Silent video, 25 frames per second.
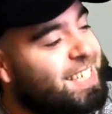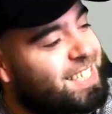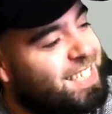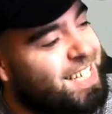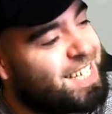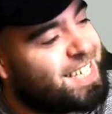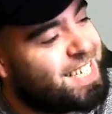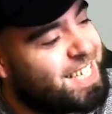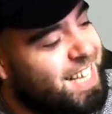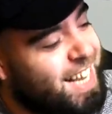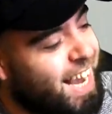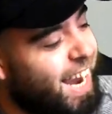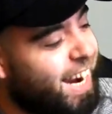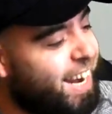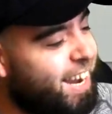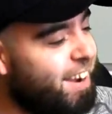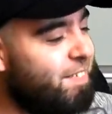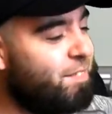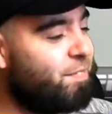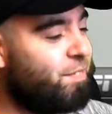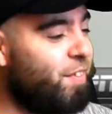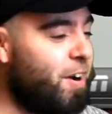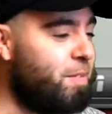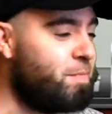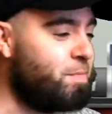That's the
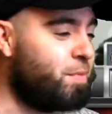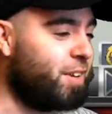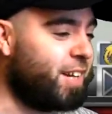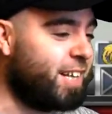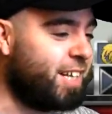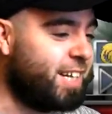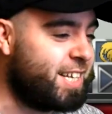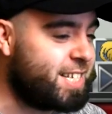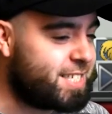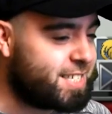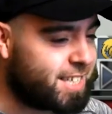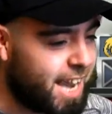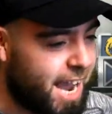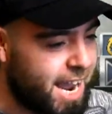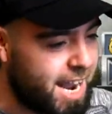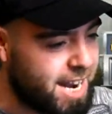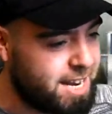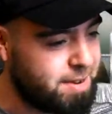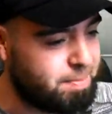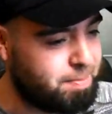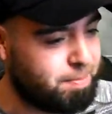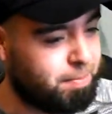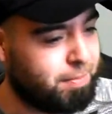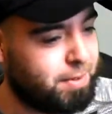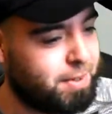second fumble in this
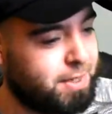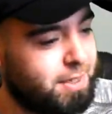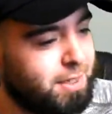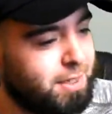game.